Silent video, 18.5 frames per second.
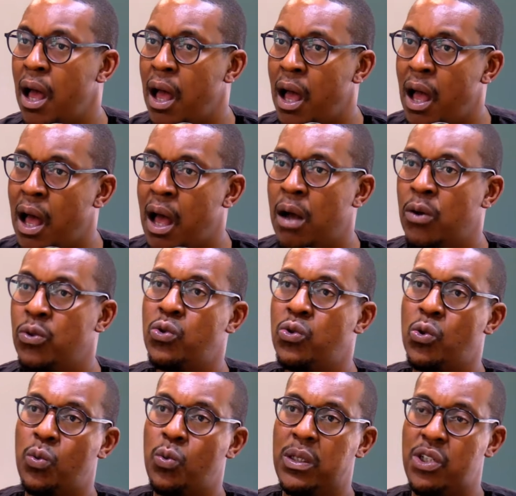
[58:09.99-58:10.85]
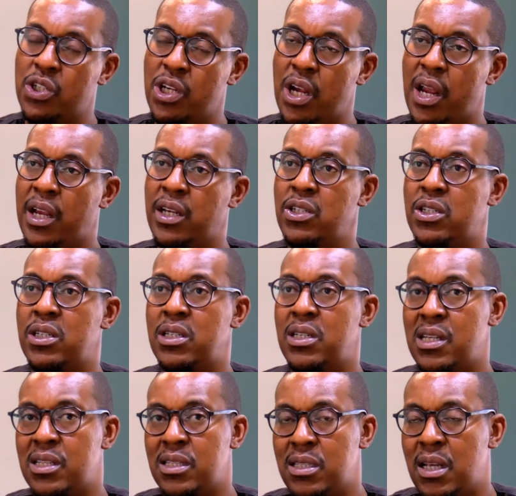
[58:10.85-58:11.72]
how do we change
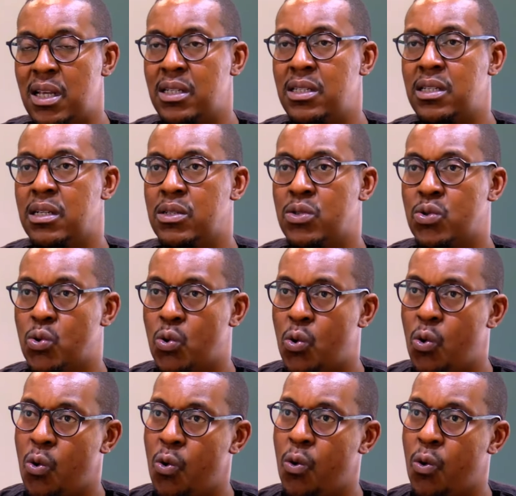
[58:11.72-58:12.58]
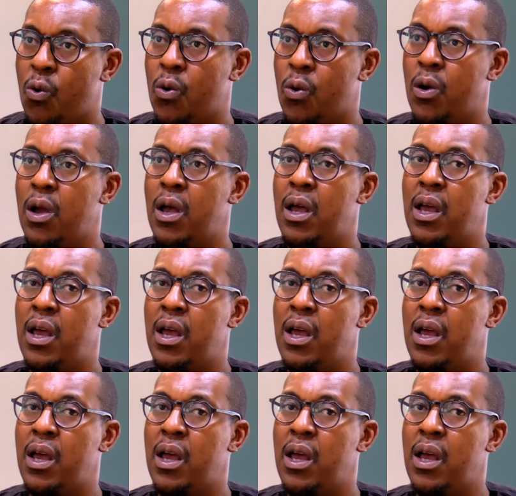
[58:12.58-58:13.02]
the status quo,